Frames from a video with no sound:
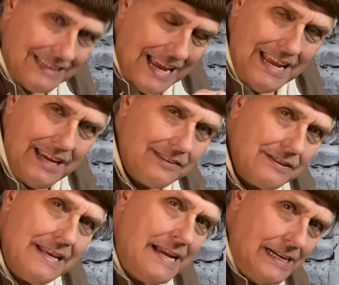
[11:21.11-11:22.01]
they hit
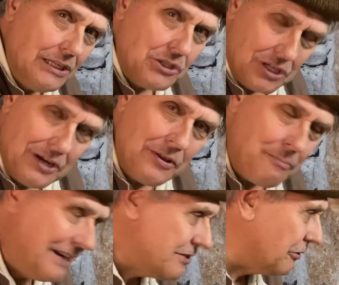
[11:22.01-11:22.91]
the English and the
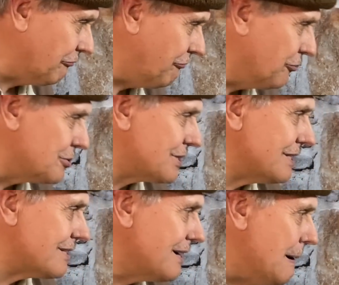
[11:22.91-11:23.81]
Breton
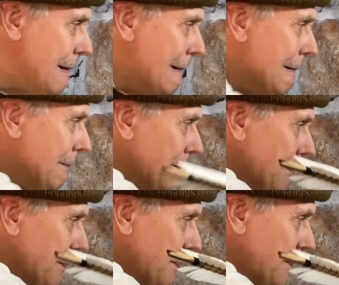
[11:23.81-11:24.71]
forces,
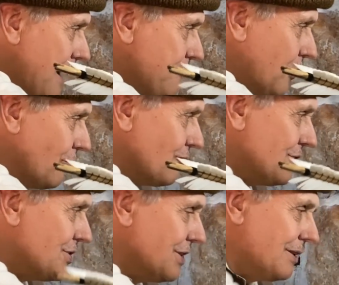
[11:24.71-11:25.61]
they've got
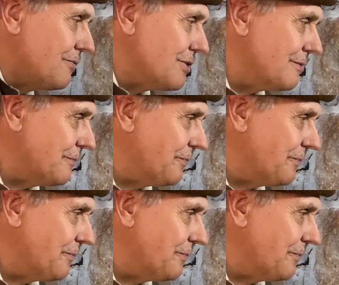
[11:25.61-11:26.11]
reserves.